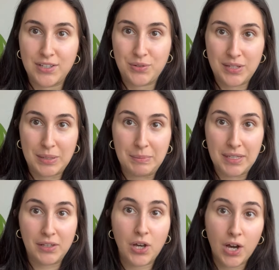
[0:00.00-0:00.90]
you sent me
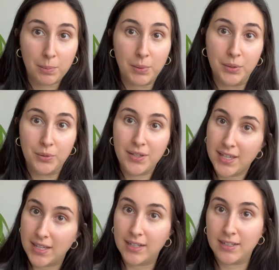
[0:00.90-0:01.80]
a lock but no
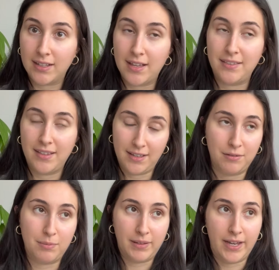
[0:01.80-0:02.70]
key, and they
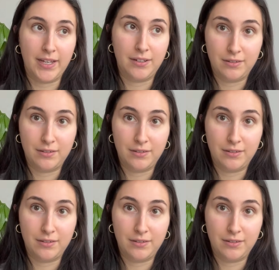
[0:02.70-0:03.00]
replied,